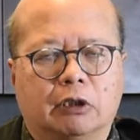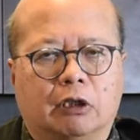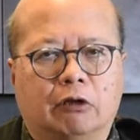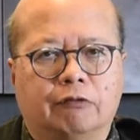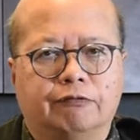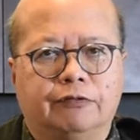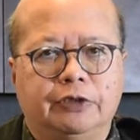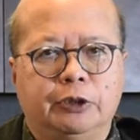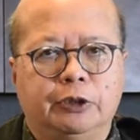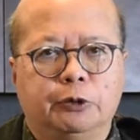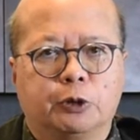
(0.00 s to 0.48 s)

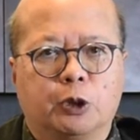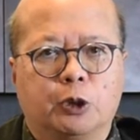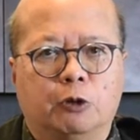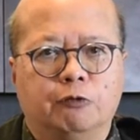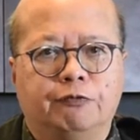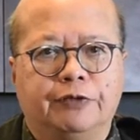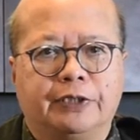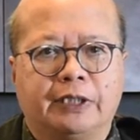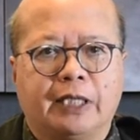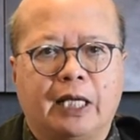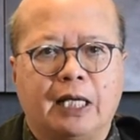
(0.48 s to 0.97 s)
of new
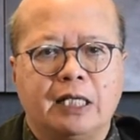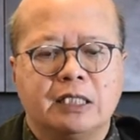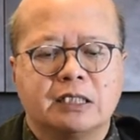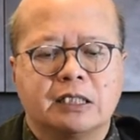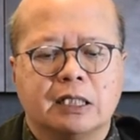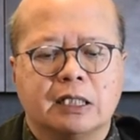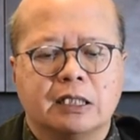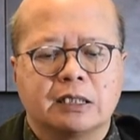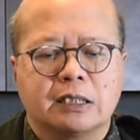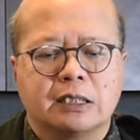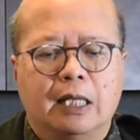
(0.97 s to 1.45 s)
COVID
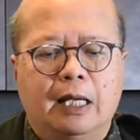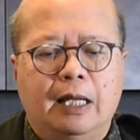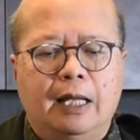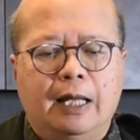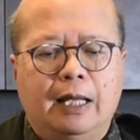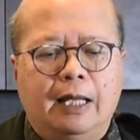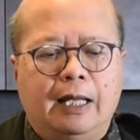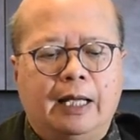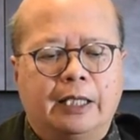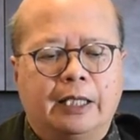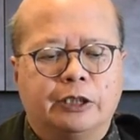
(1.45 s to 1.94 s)
cases
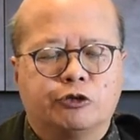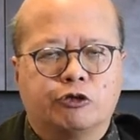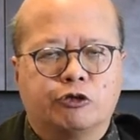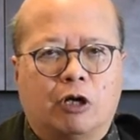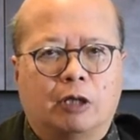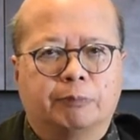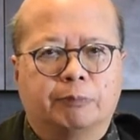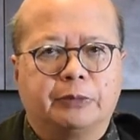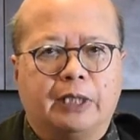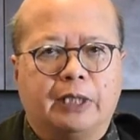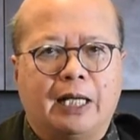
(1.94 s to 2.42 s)
had
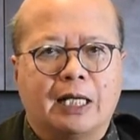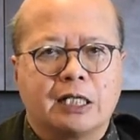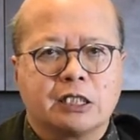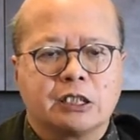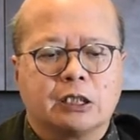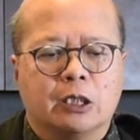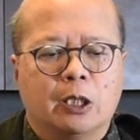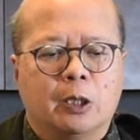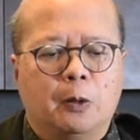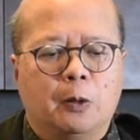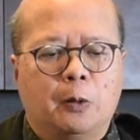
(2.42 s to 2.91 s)
dropped
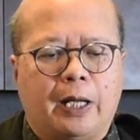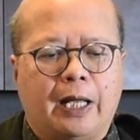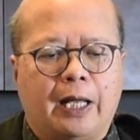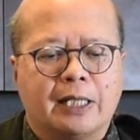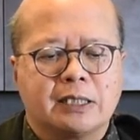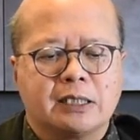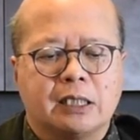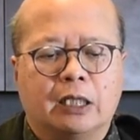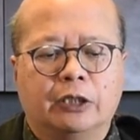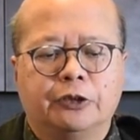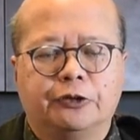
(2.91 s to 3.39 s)
as low
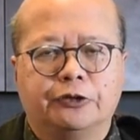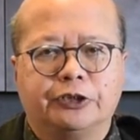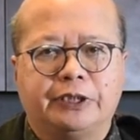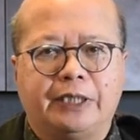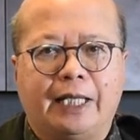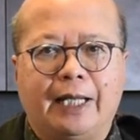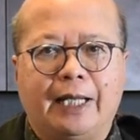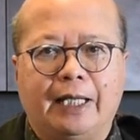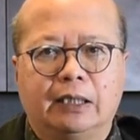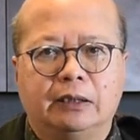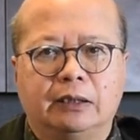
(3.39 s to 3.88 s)
as under
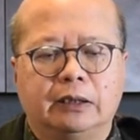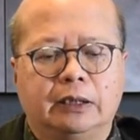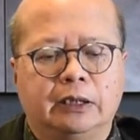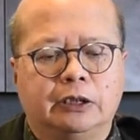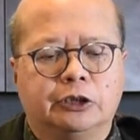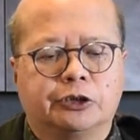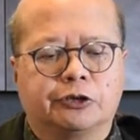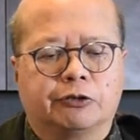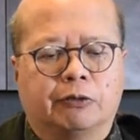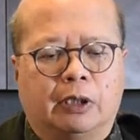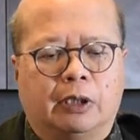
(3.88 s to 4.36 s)
10
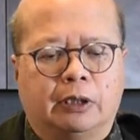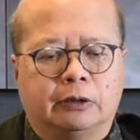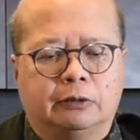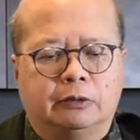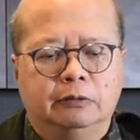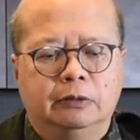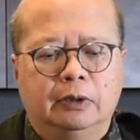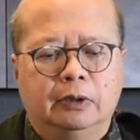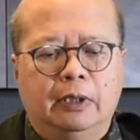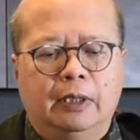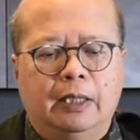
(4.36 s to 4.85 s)
in
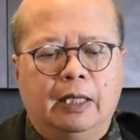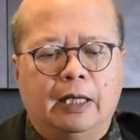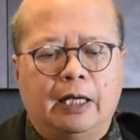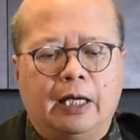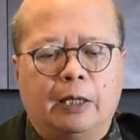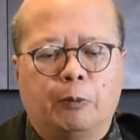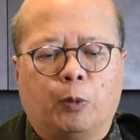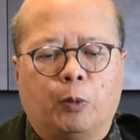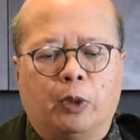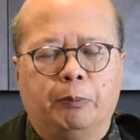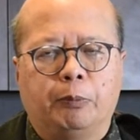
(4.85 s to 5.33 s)
Toronto
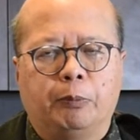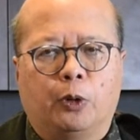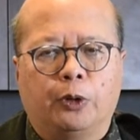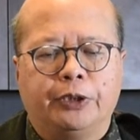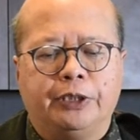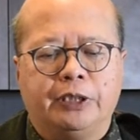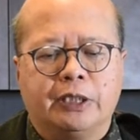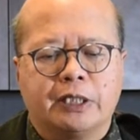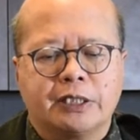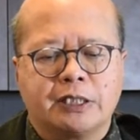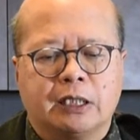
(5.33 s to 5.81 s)
at one
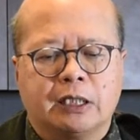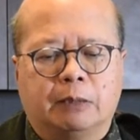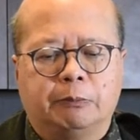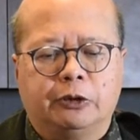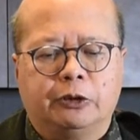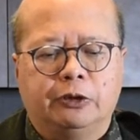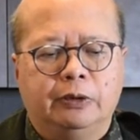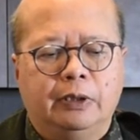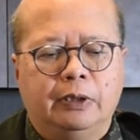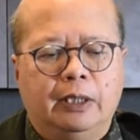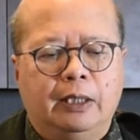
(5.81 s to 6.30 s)
point in the
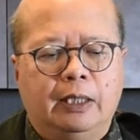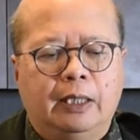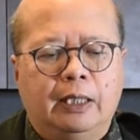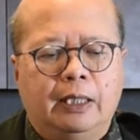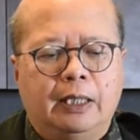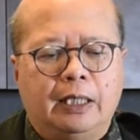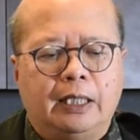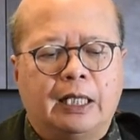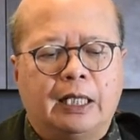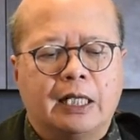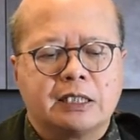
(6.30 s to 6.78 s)
summer,
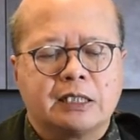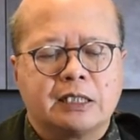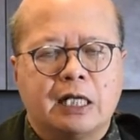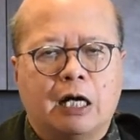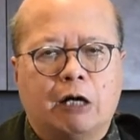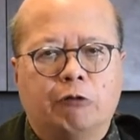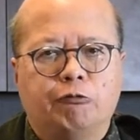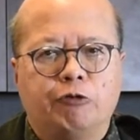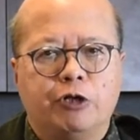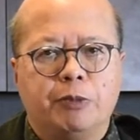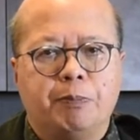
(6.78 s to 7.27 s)
it has
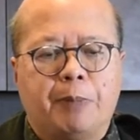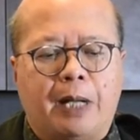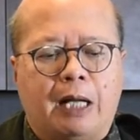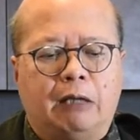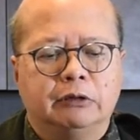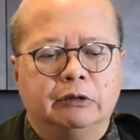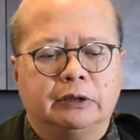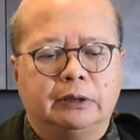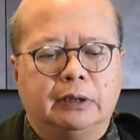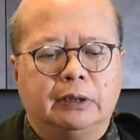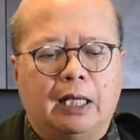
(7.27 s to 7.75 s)
now
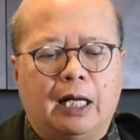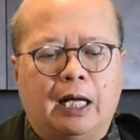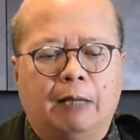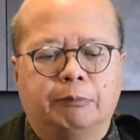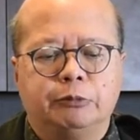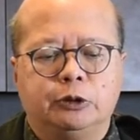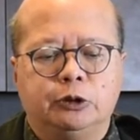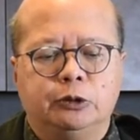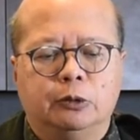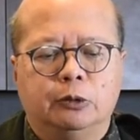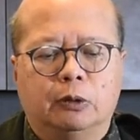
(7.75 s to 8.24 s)
rebounded
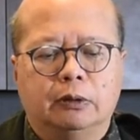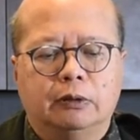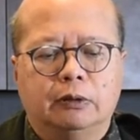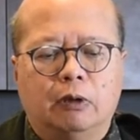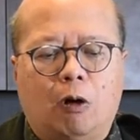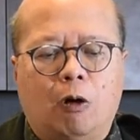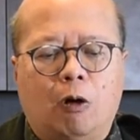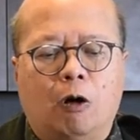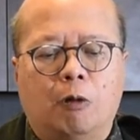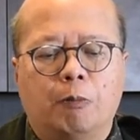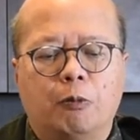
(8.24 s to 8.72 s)
up to
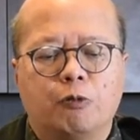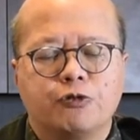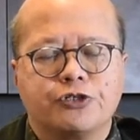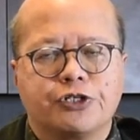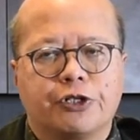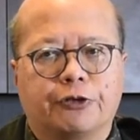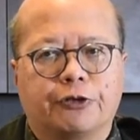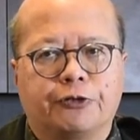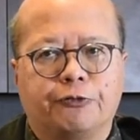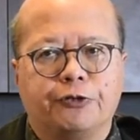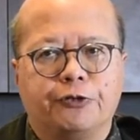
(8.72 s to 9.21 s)

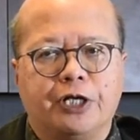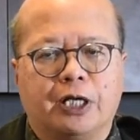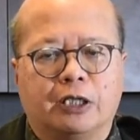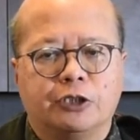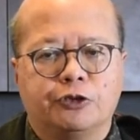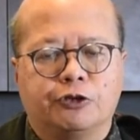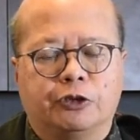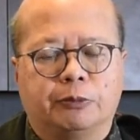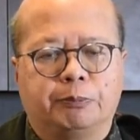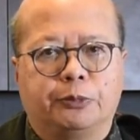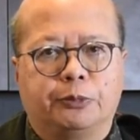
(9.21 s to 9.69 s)
almost
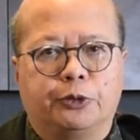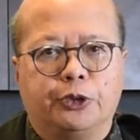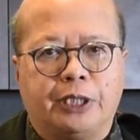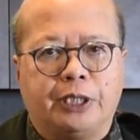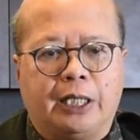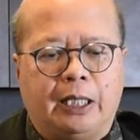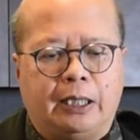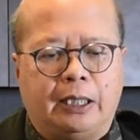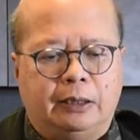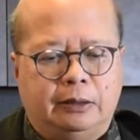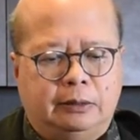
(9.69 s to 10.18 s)
300 per
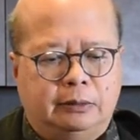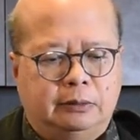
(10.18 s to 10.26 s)
day.